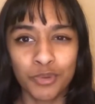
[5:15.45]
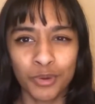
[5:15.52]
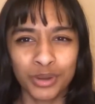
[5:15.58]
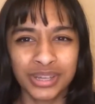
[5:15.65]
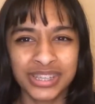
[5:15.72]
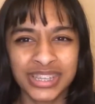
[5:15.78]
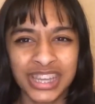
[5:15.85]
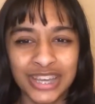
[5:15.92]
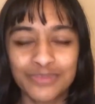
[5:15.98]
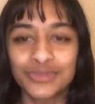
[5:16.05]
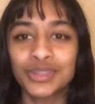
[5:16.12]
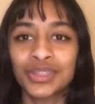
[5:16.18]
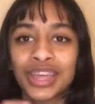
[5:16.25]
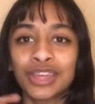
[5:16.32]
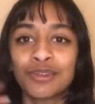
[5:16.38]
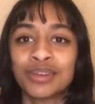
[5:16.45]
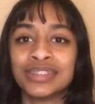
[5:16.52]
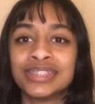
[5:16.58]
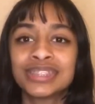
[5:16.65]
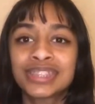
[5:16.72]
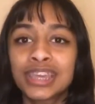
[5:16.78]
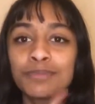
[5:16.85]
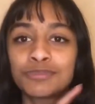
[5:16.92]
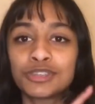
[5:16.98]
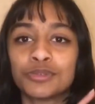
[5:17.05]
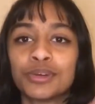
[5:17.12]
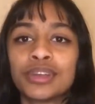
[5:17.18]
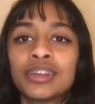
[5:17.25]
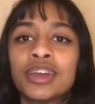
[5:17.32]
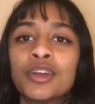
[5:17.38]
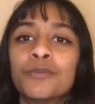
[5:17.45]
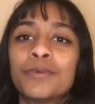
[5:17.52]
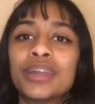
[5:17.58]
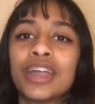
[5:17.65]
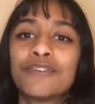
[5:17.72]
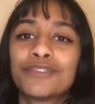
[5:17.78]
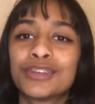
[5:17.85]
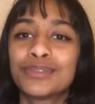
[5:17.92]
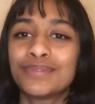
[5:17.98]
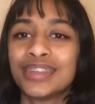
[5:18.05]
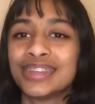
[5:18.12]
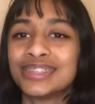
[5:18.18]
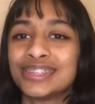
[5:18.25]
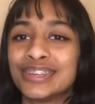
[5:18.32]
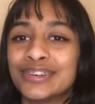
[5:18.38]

tip so that you can skip to it whenever you need to.